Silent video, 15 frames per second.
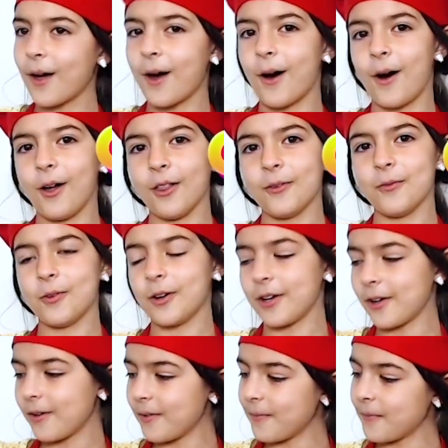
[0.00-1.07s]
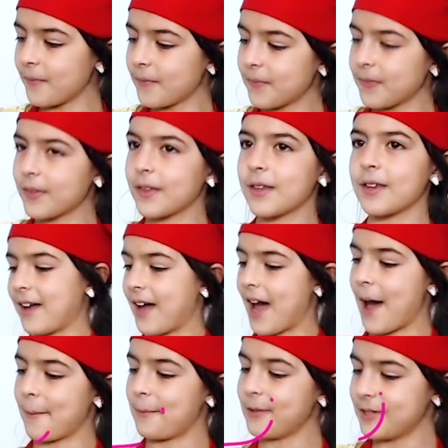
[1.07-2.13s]
Olive oil,
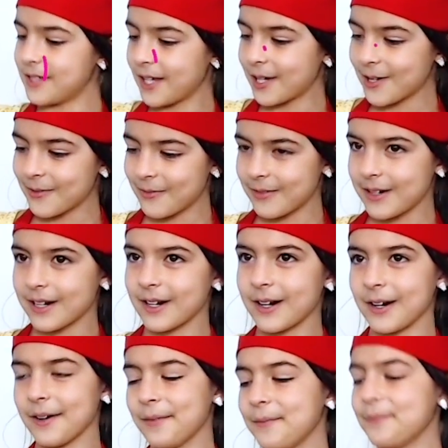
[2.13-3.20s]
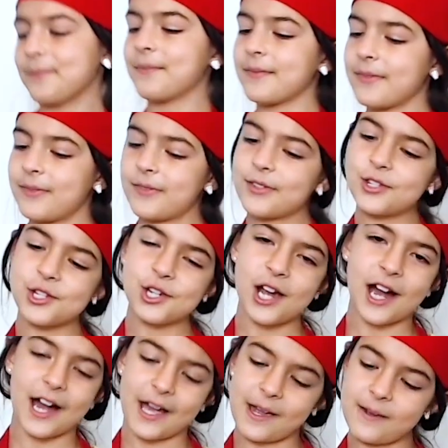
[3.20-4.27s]
apple cider vinegar,
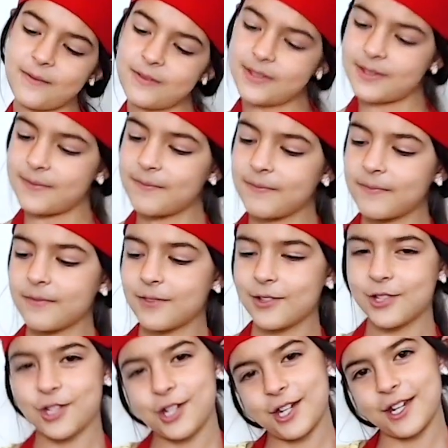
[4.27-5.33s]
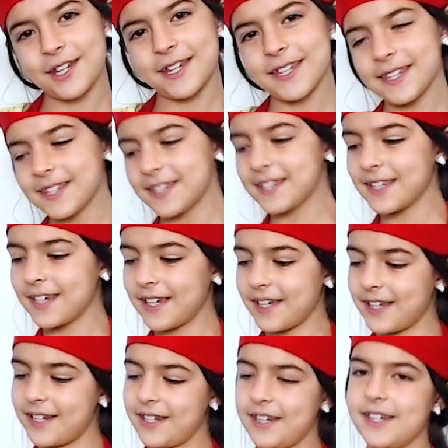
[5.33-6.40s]
chives, cheese,
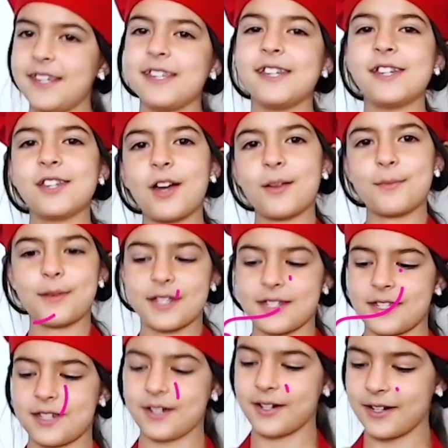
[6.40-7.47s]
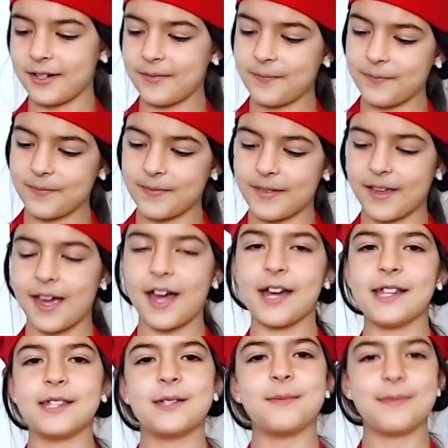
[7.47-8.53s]
Dijon mustard,
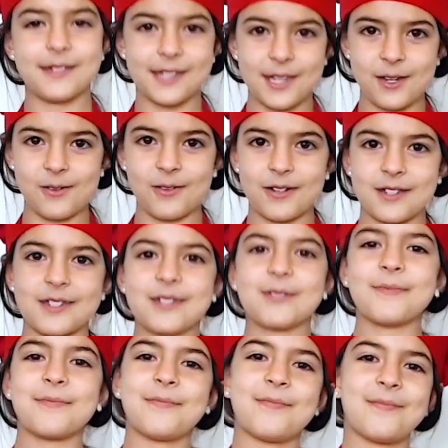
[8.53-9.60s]
and some skewers.